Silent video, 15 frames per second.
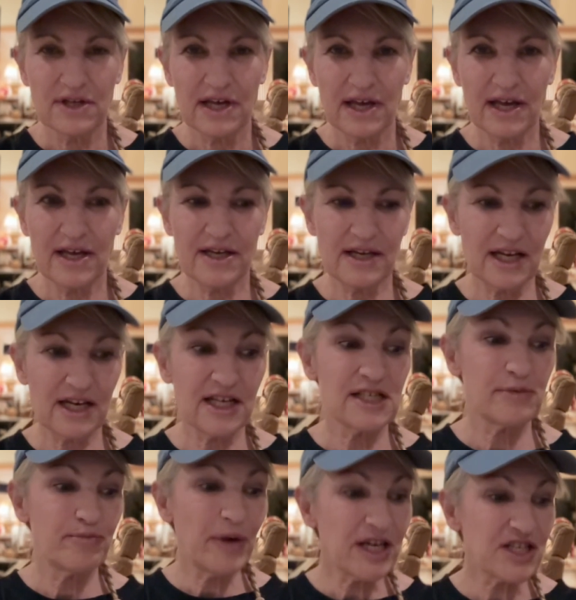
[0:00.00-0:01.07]
And
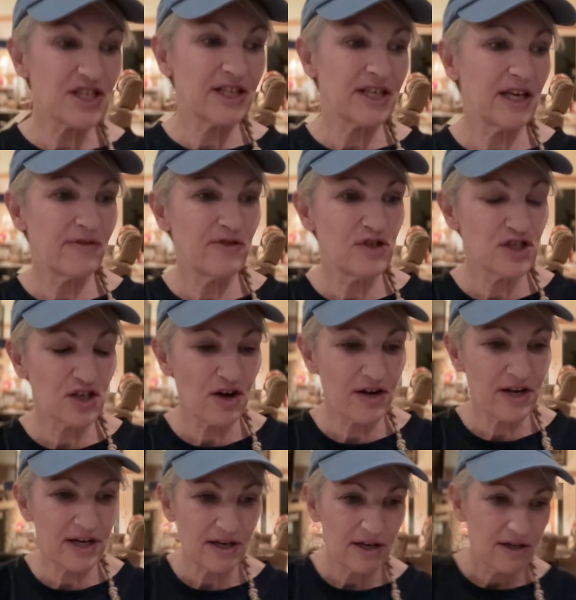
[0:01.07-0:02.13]
especially if you start
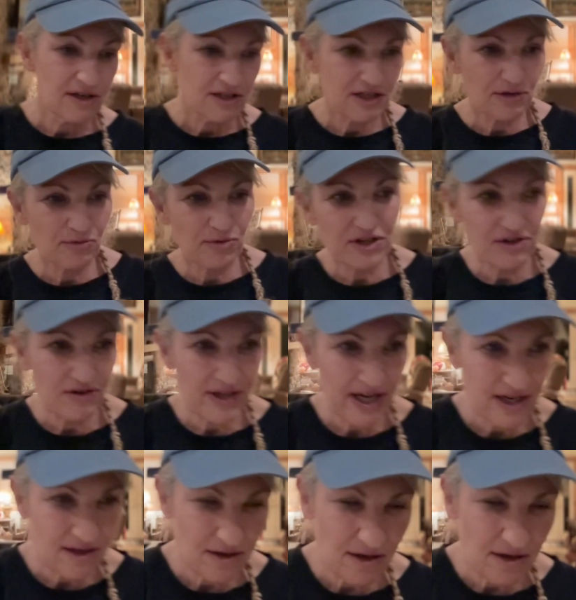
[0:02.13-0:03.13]
it to when they're like,